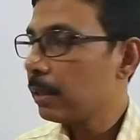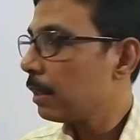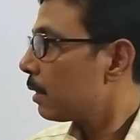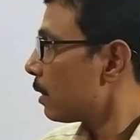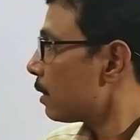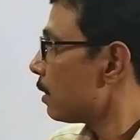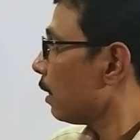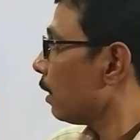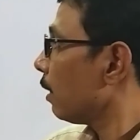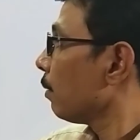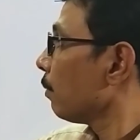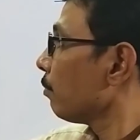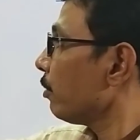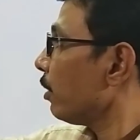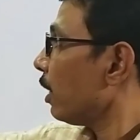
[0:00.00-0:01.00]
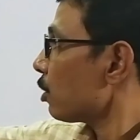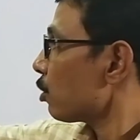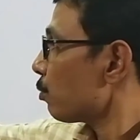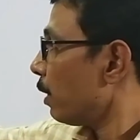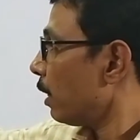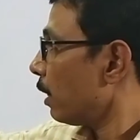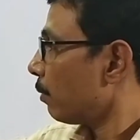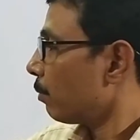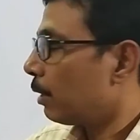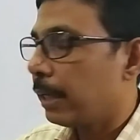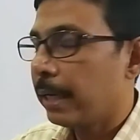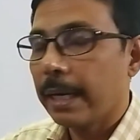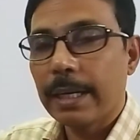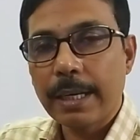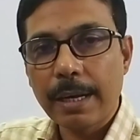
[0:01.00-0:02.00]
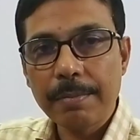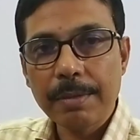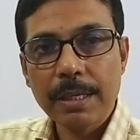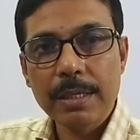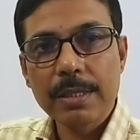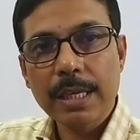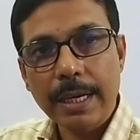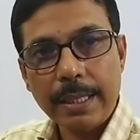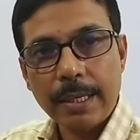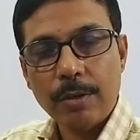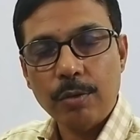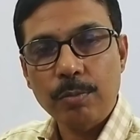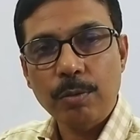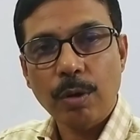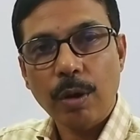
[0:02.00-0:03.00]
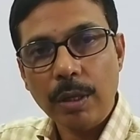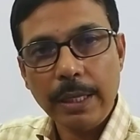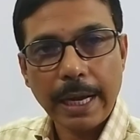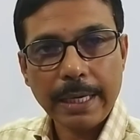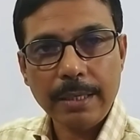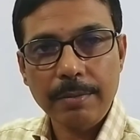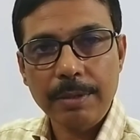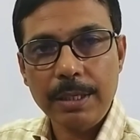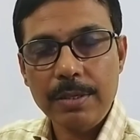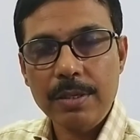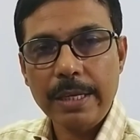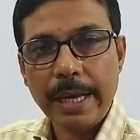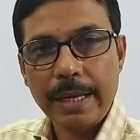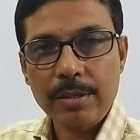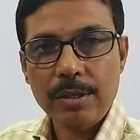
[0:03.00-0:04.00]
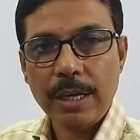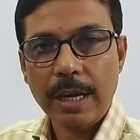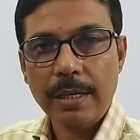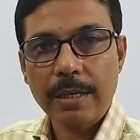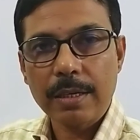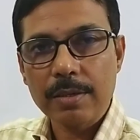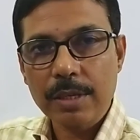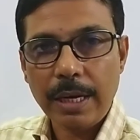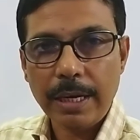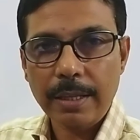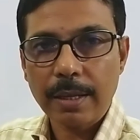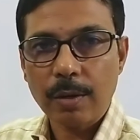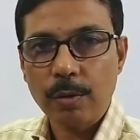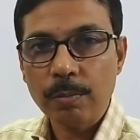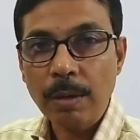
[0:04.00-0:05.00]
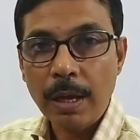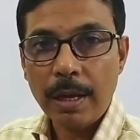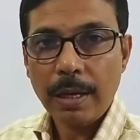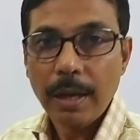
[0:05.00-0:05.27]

This is the first part of the daytime inside the room. All the activities he has done inside the room.